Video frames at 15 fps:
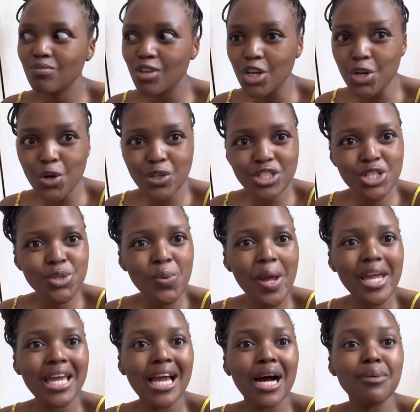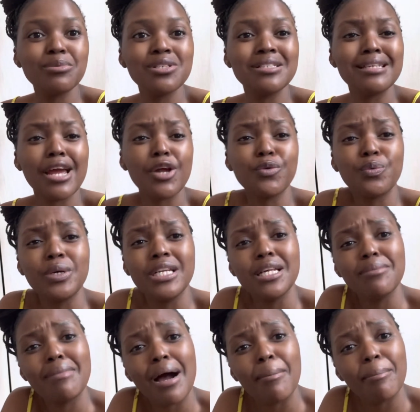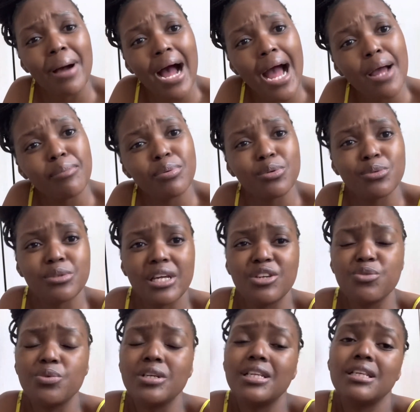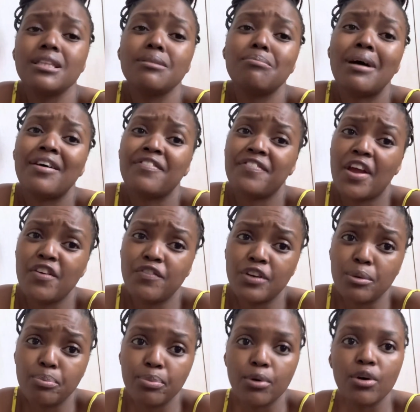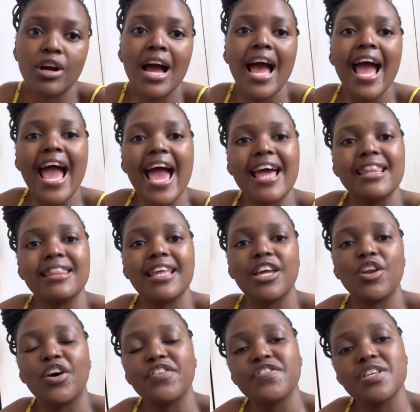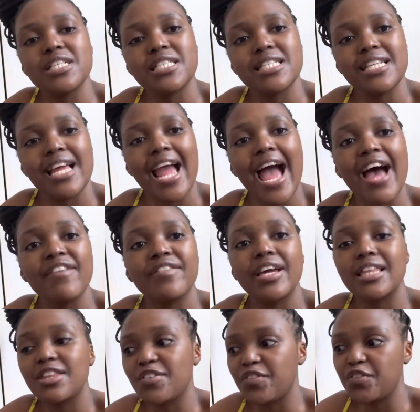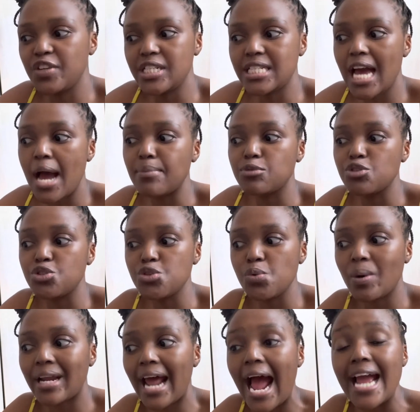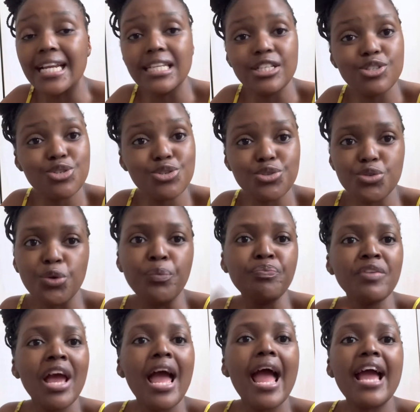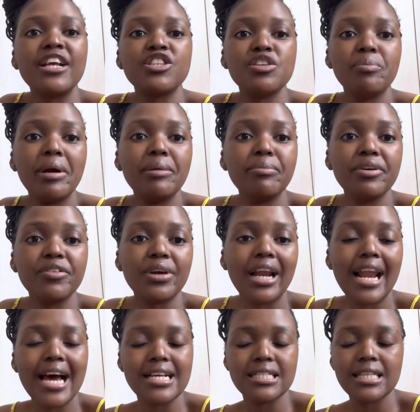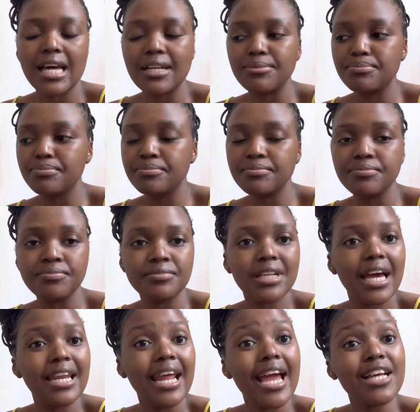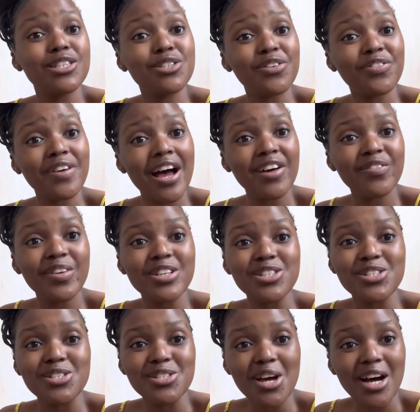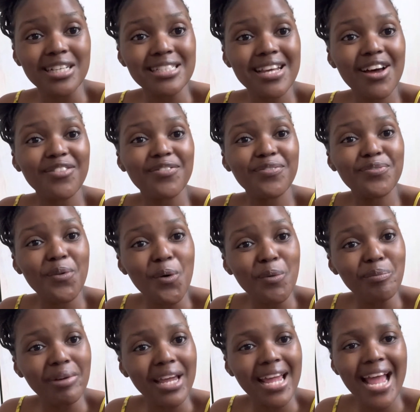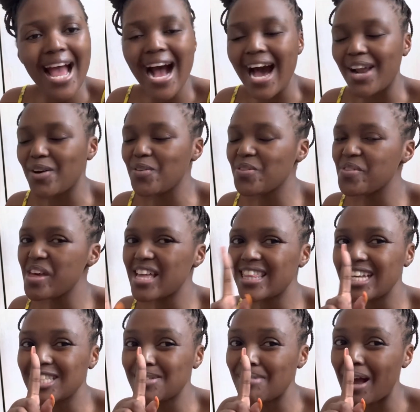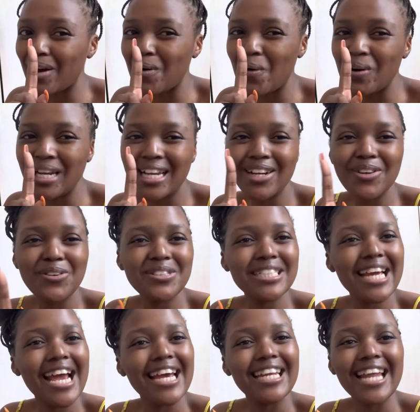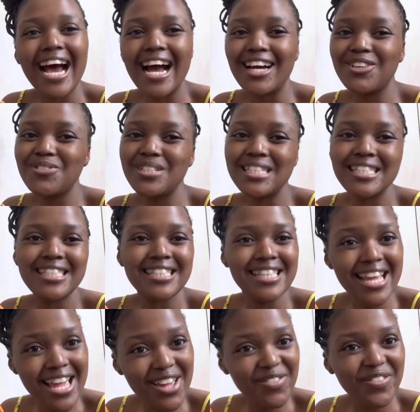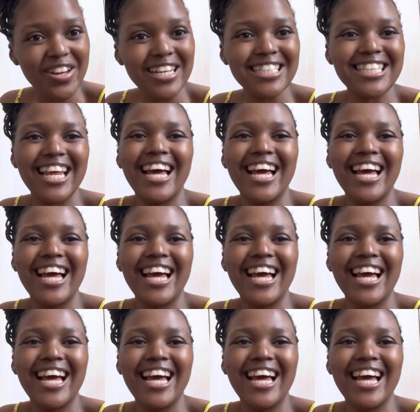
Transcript: you know, just waking up today, reading my Bible, then reading my favorite book, and then obviously having the free time to do what I need to do actually made me realize that mm -mm, an 8 to 5 is not for me. I don't think that's my calling, Lord, and I receive it.